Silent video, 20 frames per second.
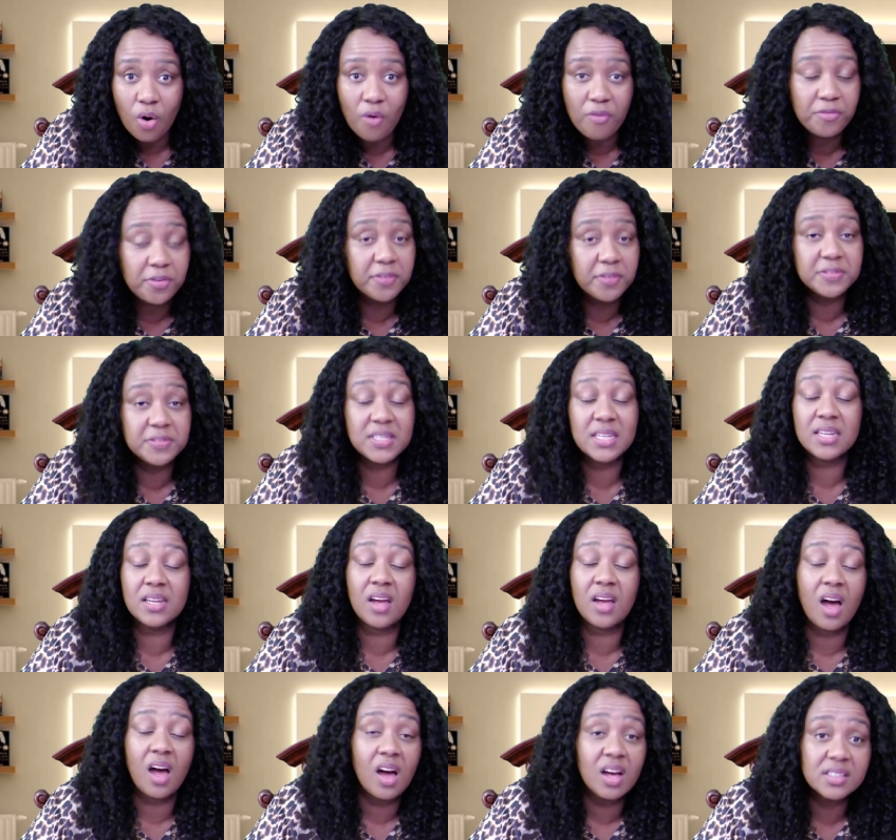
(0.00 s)
or 15
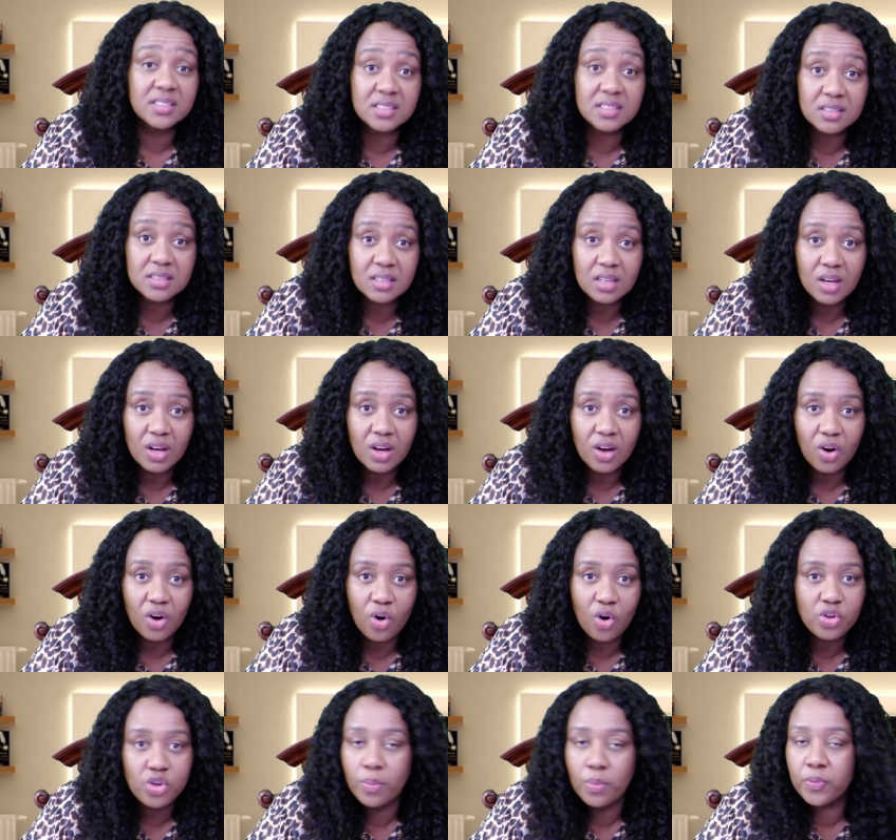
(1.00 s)
cars
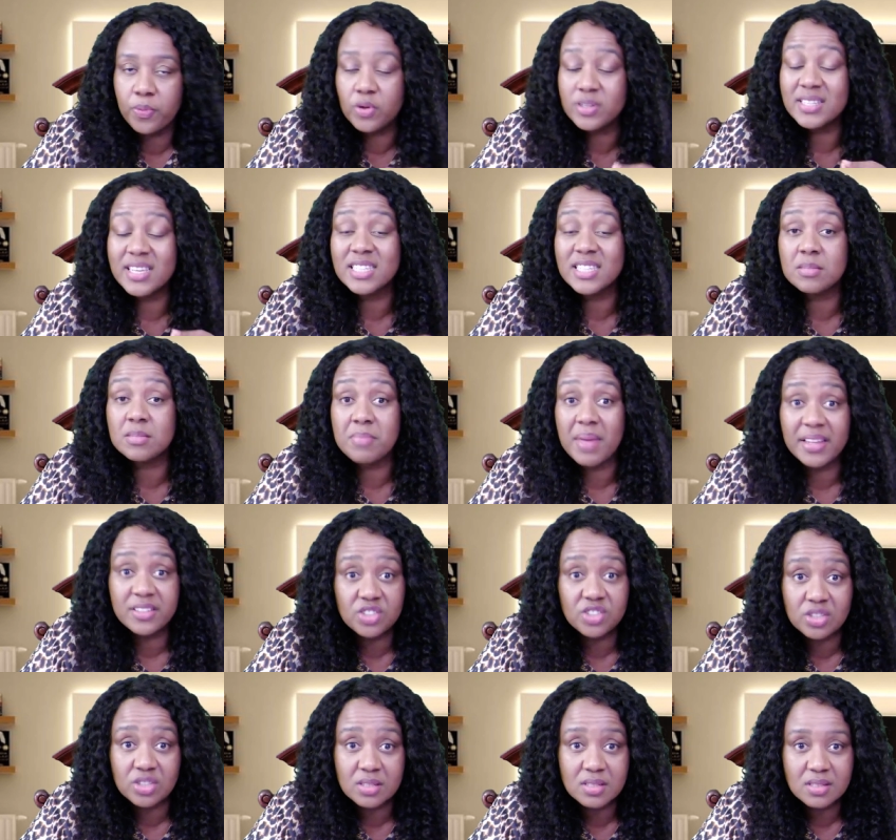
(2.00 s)
or you possess
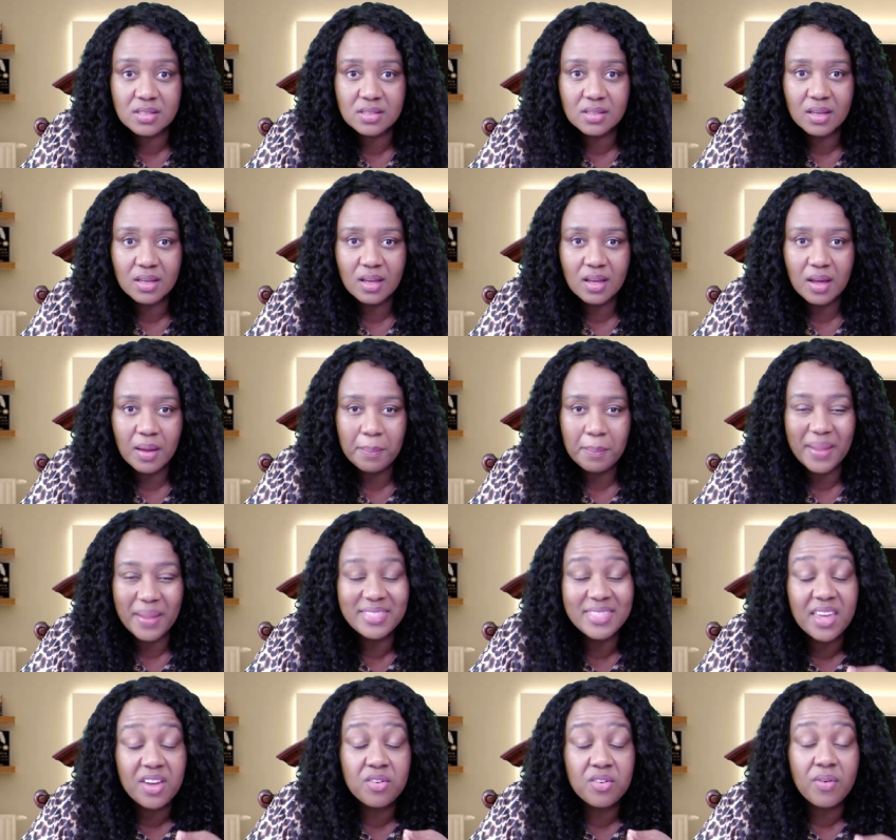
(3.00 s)
mansions,
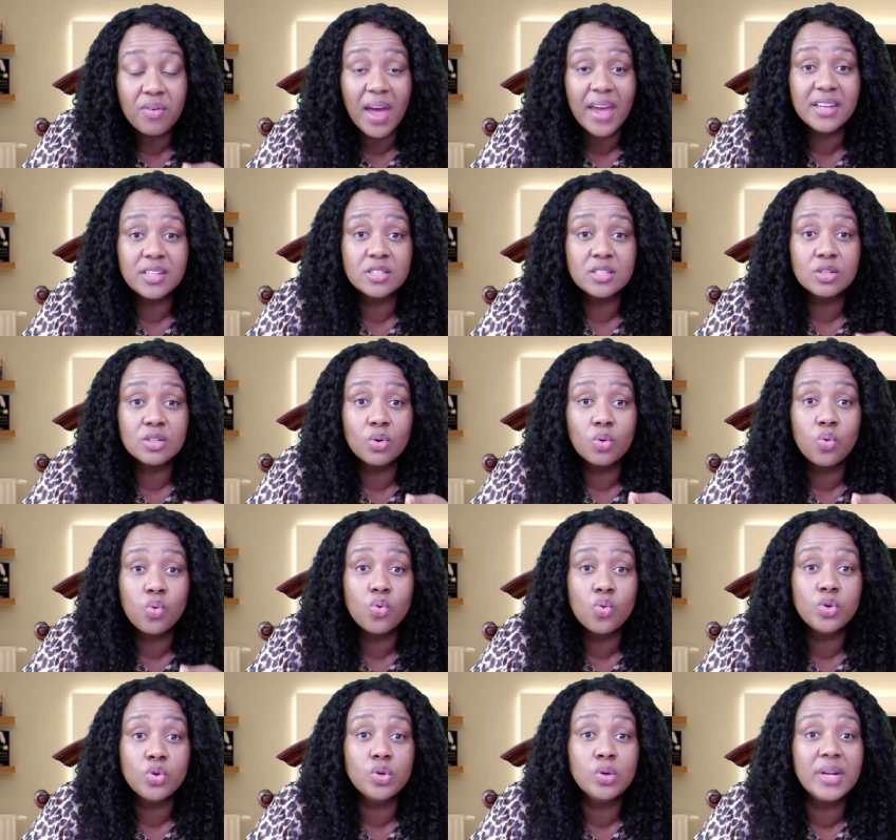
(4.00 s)
but they write
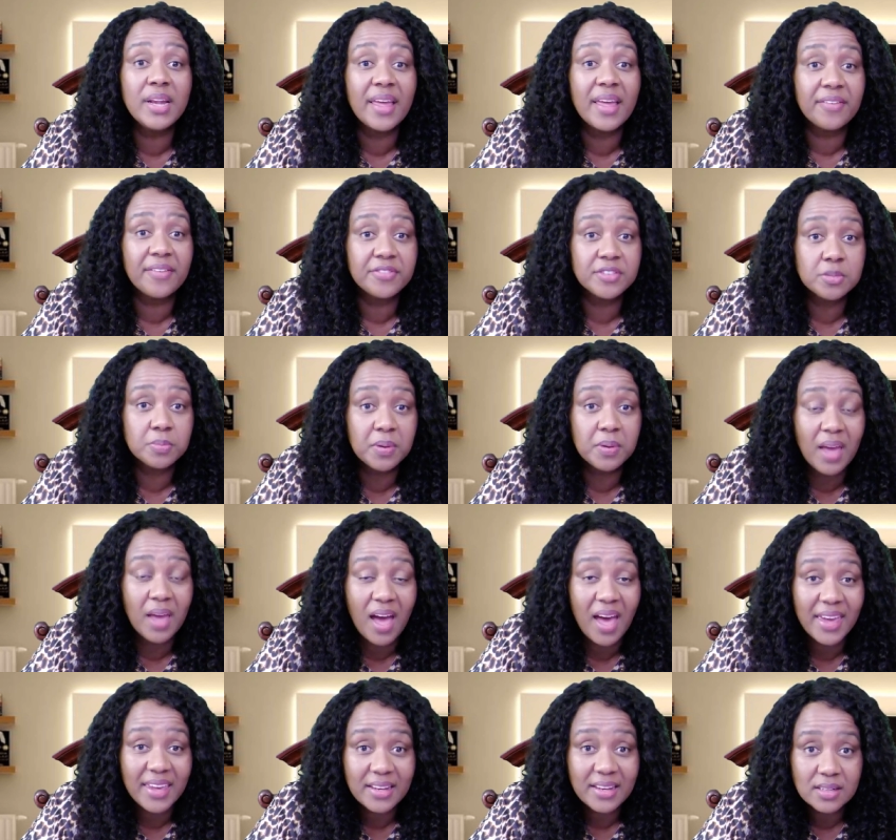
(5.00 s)
who you left
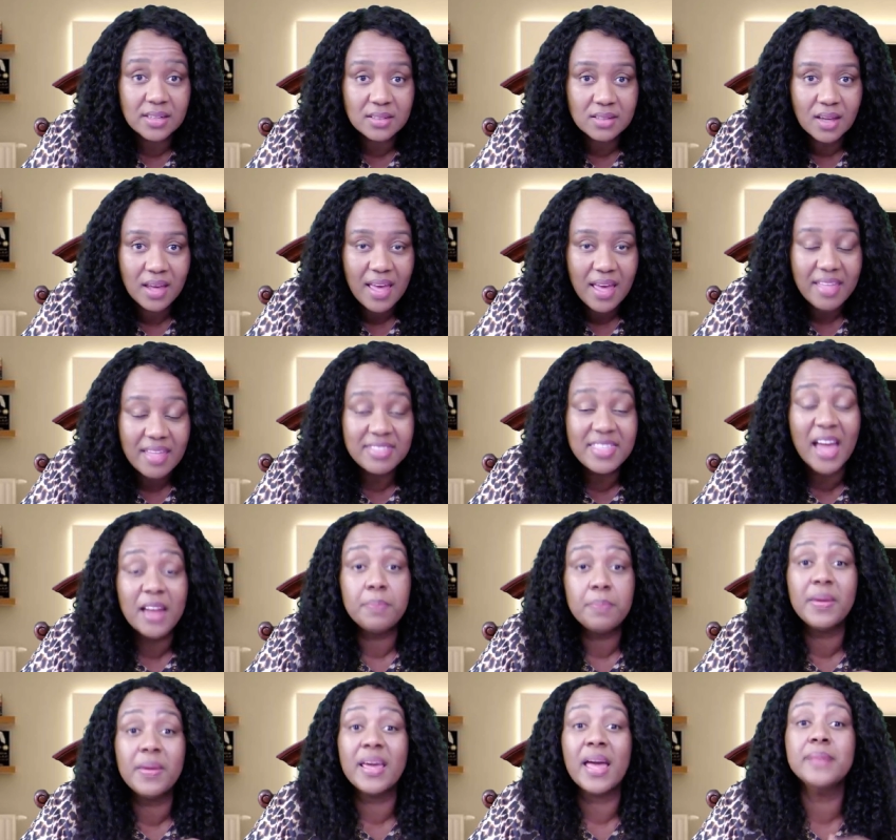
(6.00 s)
behind.
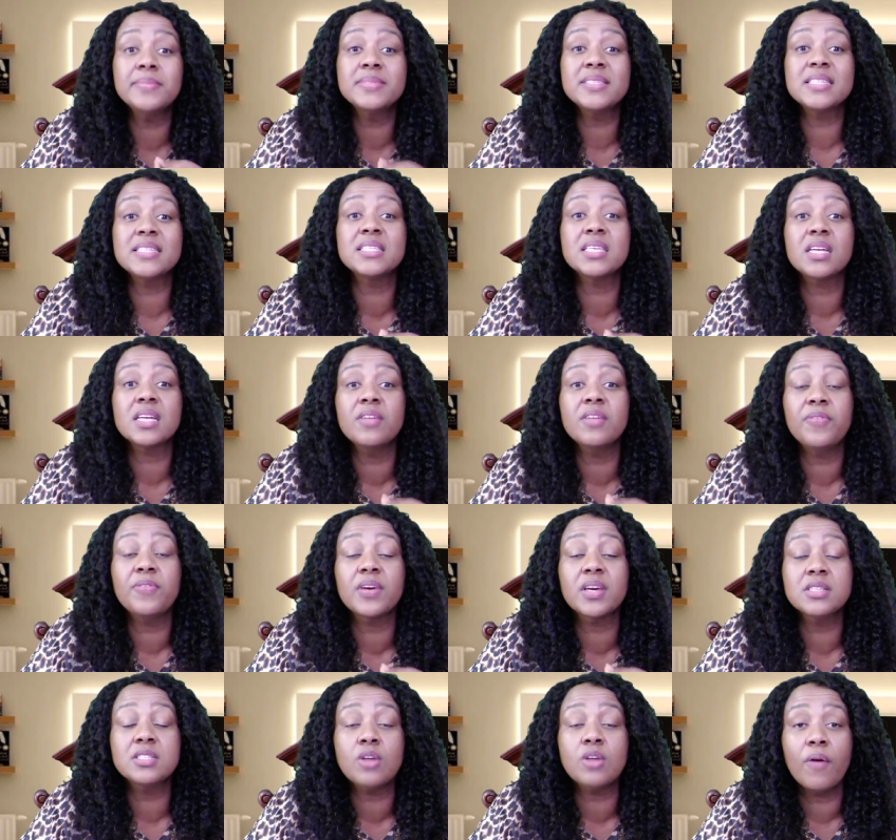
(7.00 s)
That becomes the
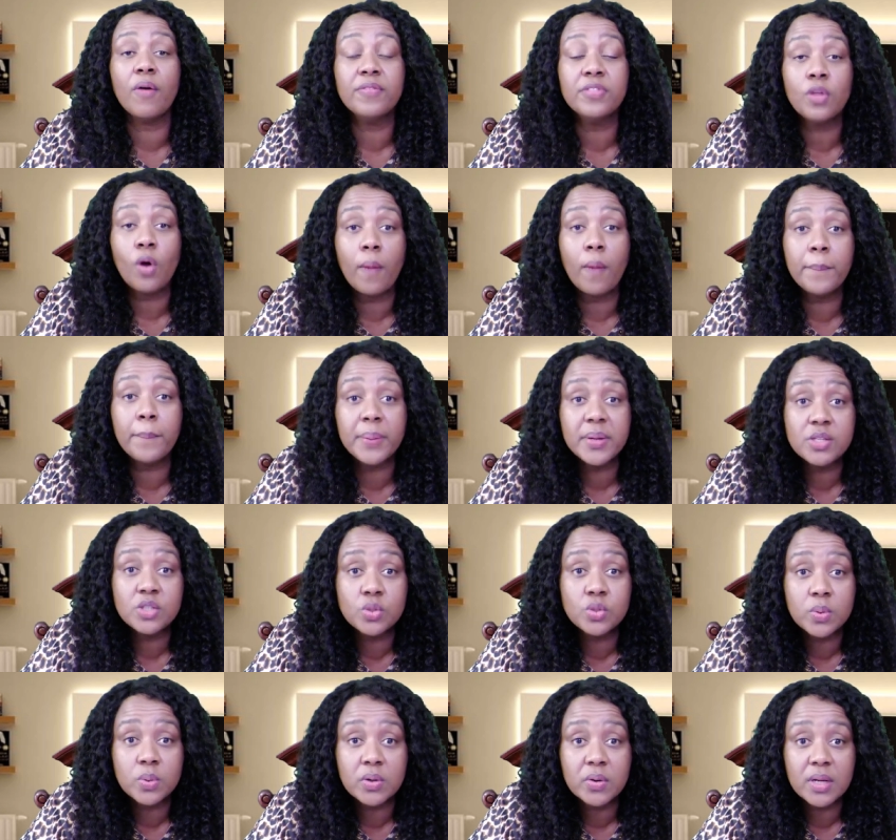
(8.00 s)
significance of the
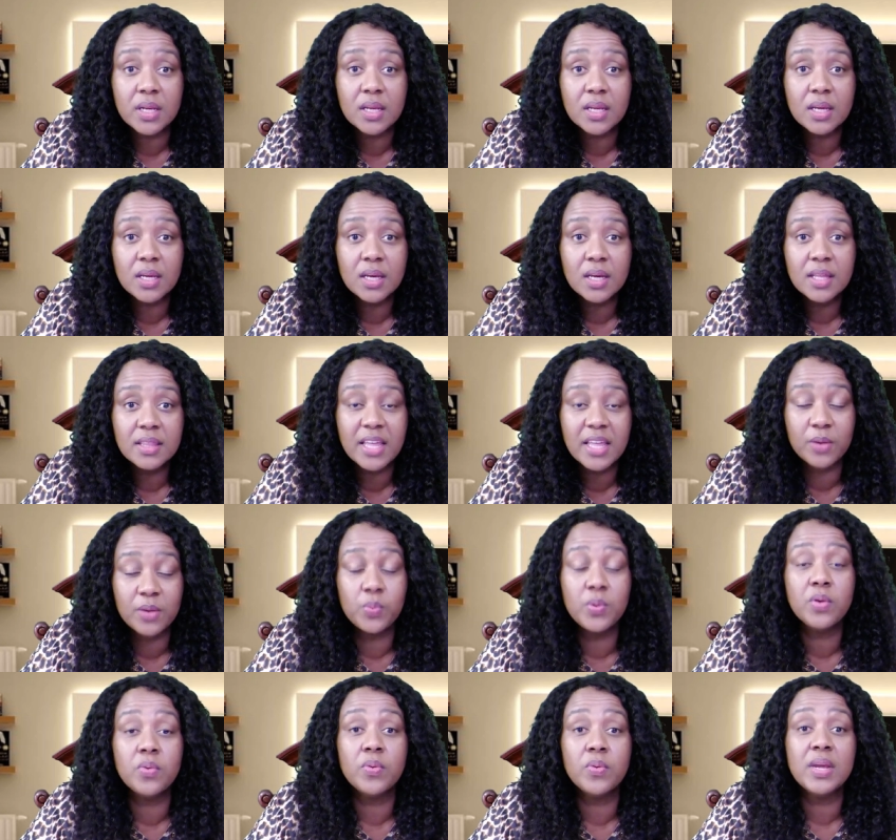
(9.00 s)
obituary
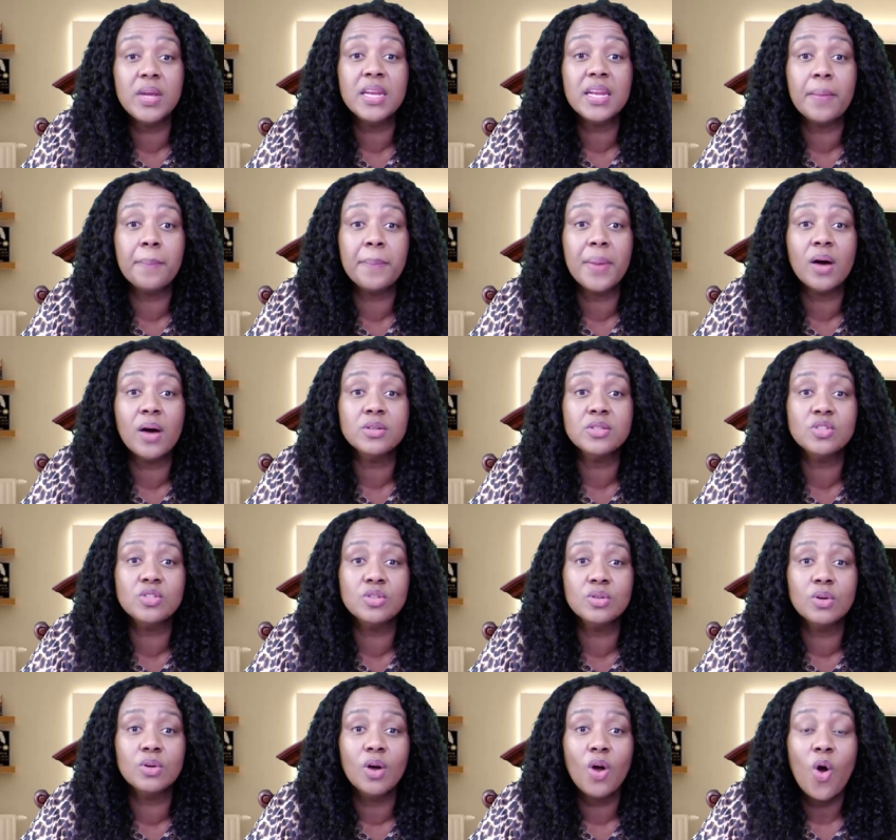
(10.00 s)
that we read about
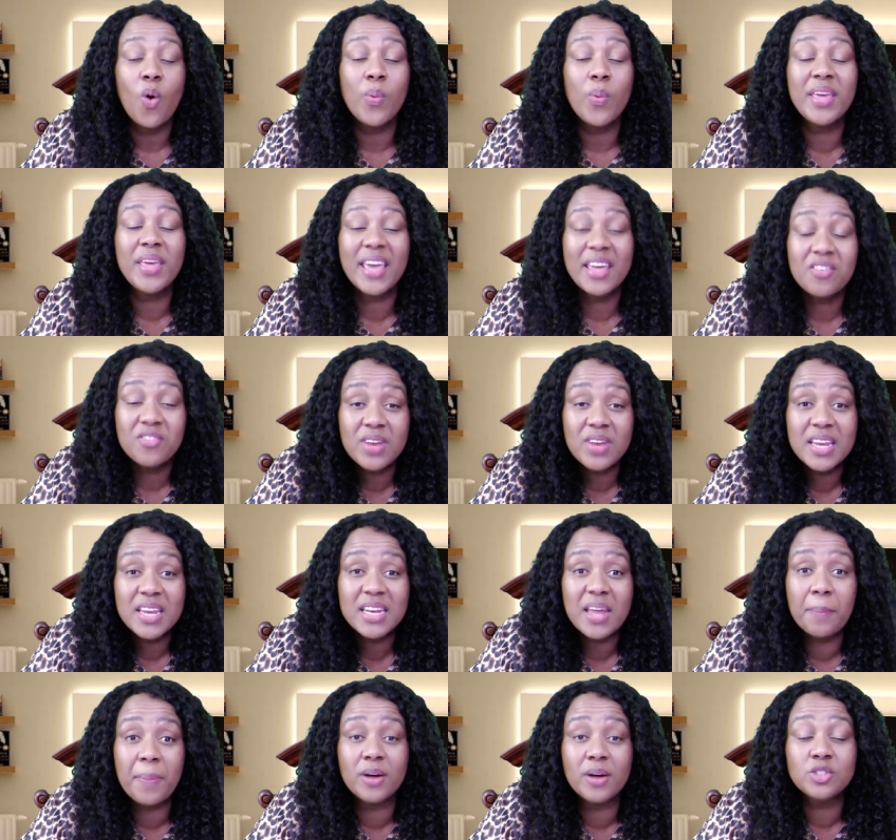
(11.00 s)
you. We can
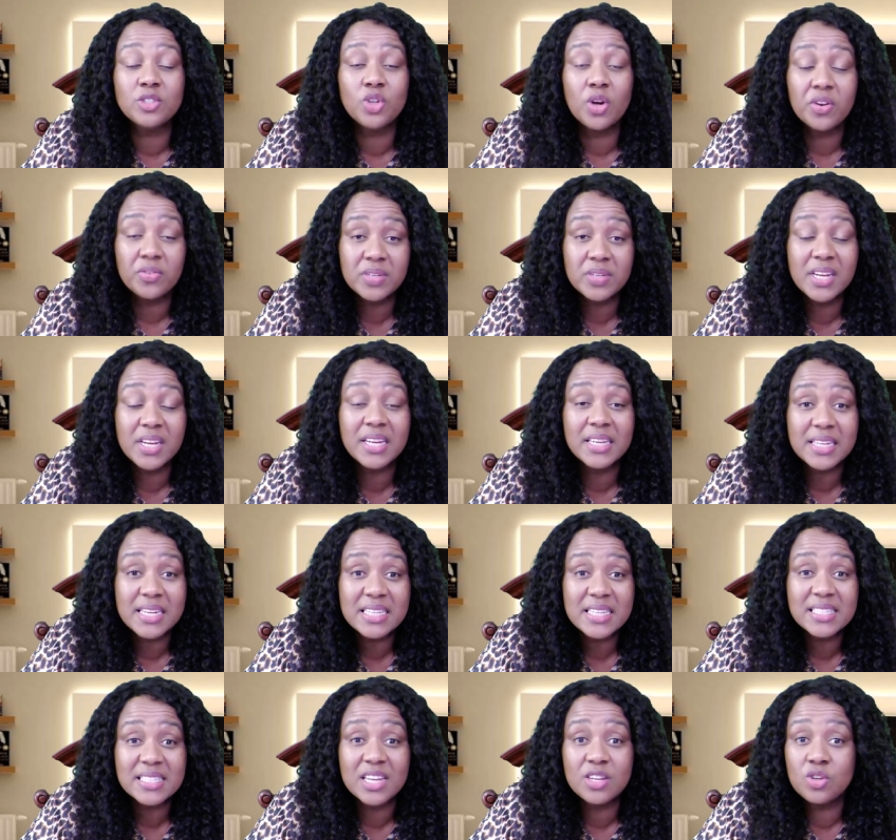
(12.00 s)
read about your
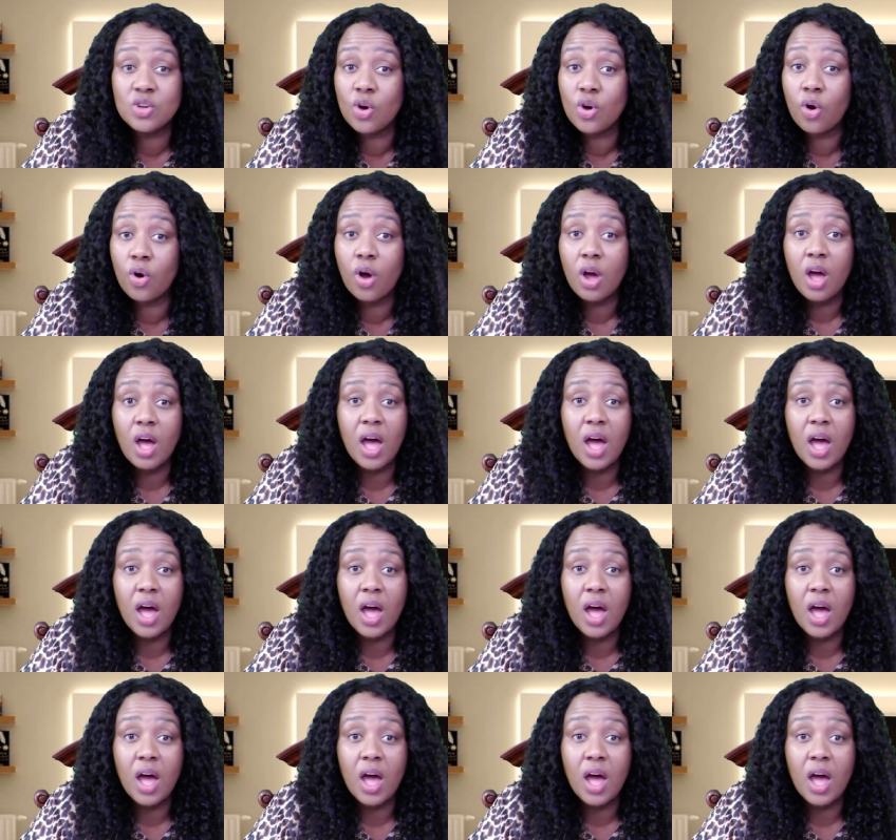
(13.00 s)
degrees and your